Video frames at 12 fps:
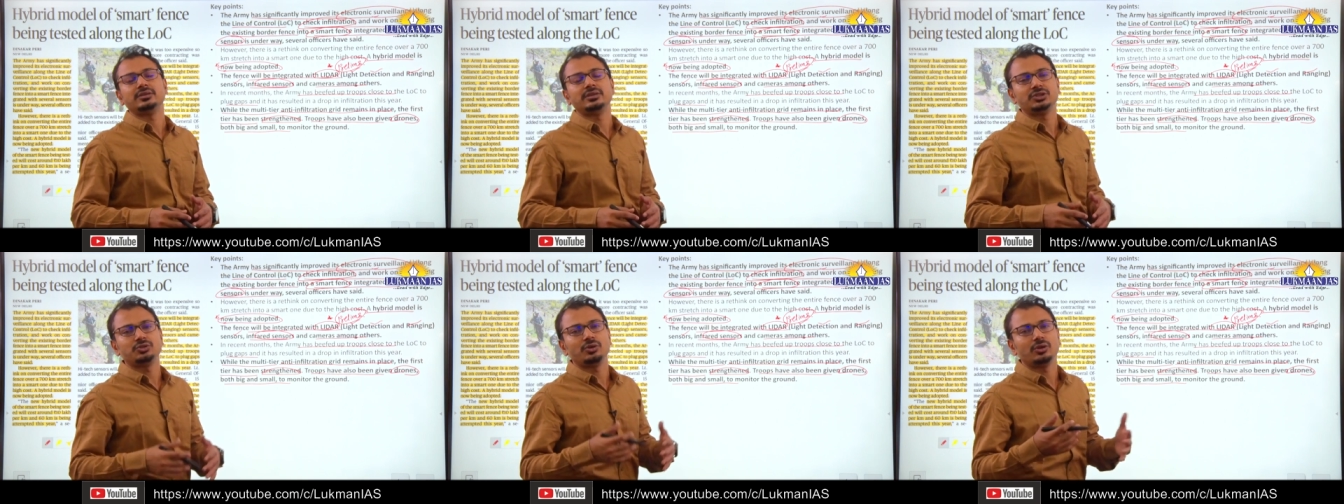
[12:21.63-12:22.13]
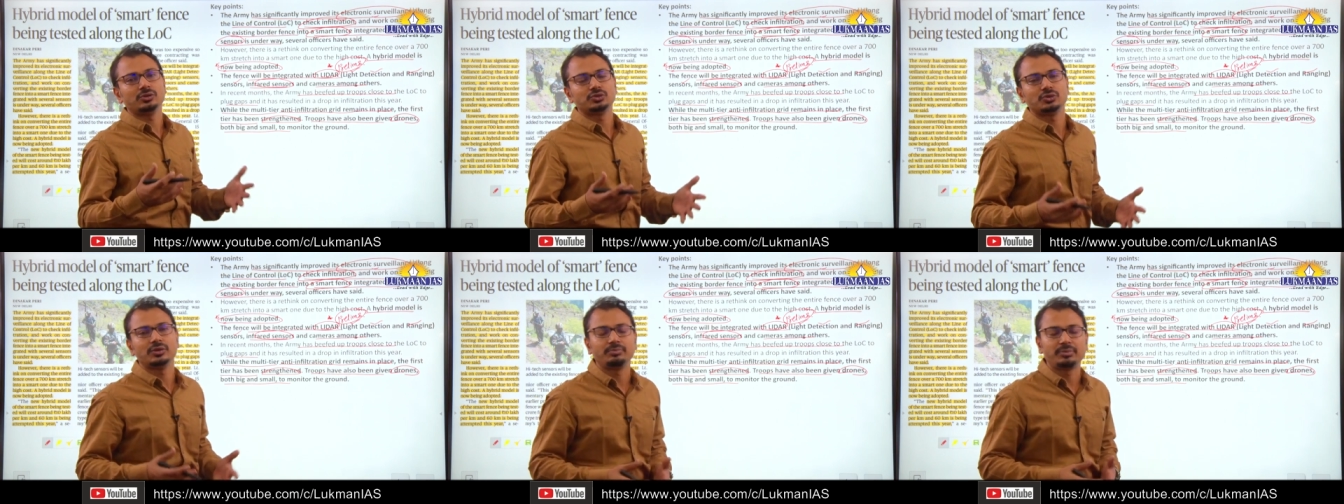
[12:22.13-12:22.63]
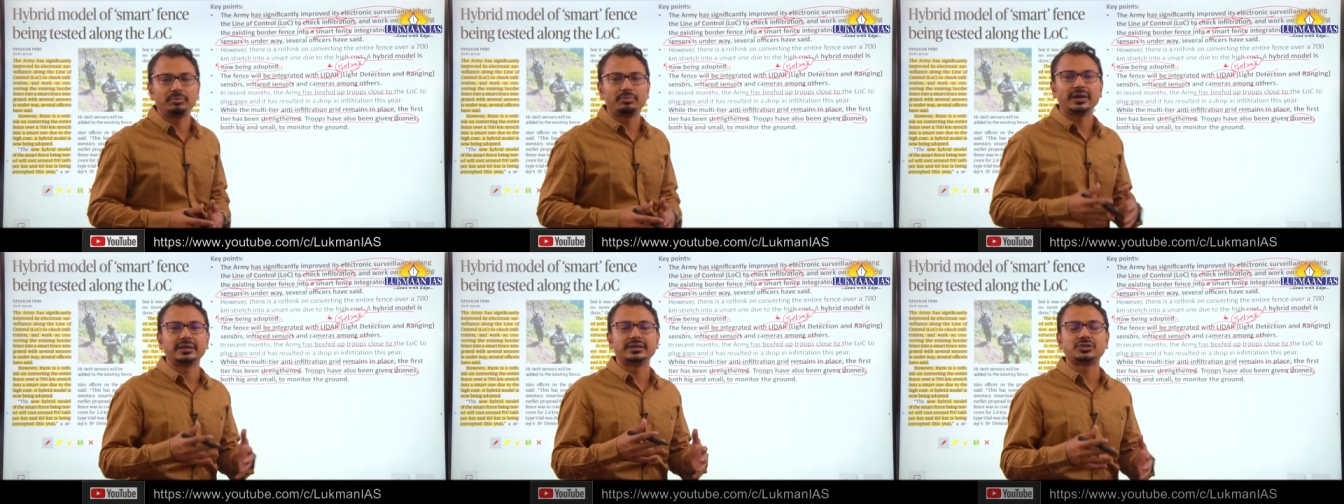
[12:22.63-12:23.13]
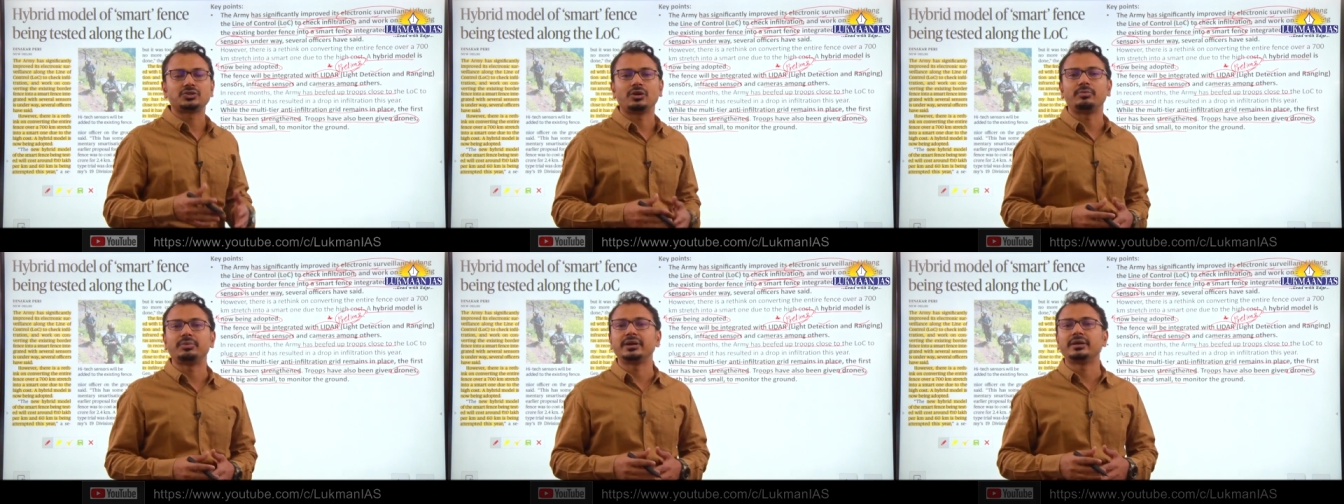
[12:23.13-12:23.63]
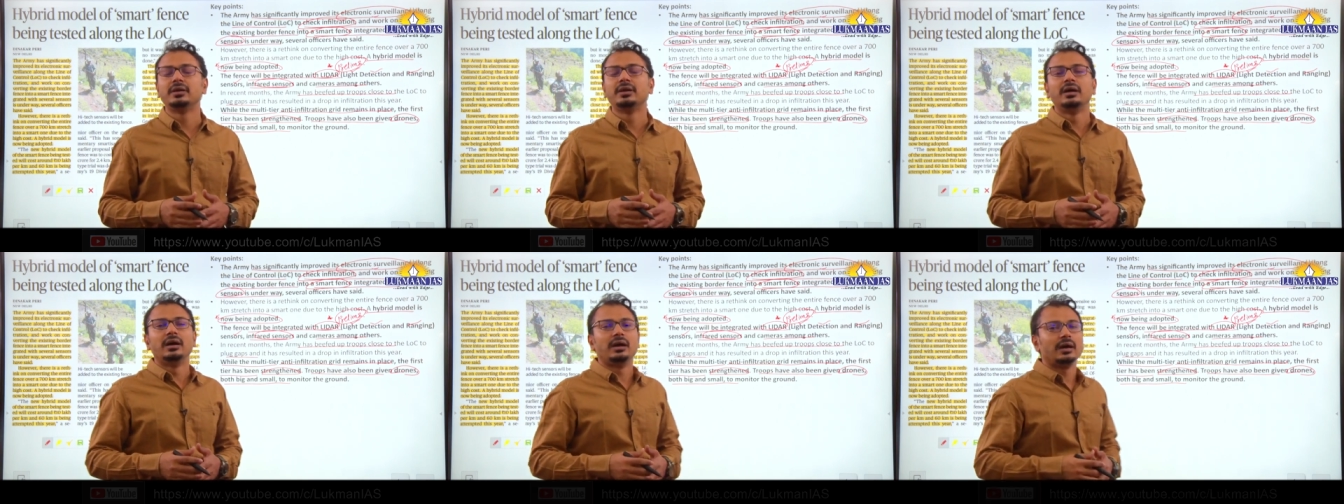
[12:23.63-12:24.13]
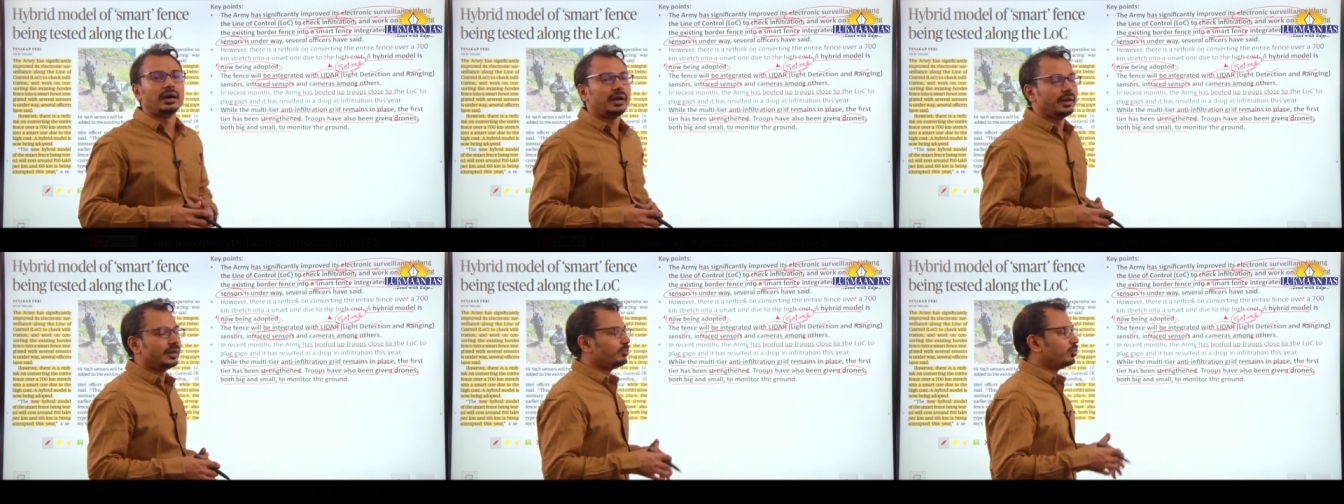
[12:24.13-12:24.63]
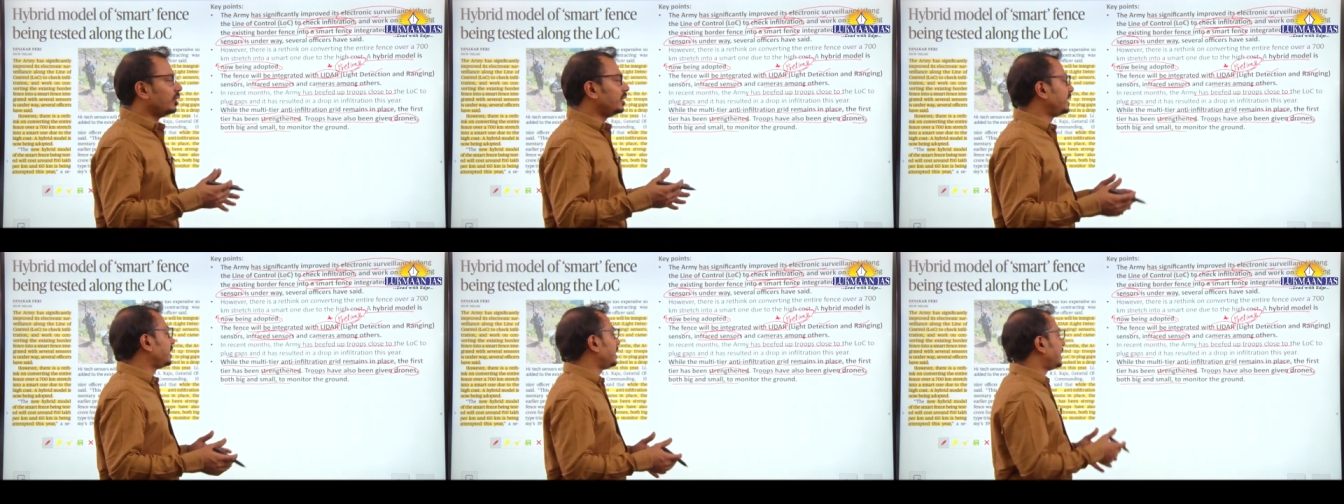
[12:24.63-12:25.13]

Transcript: they should also prepare this topic uh, in political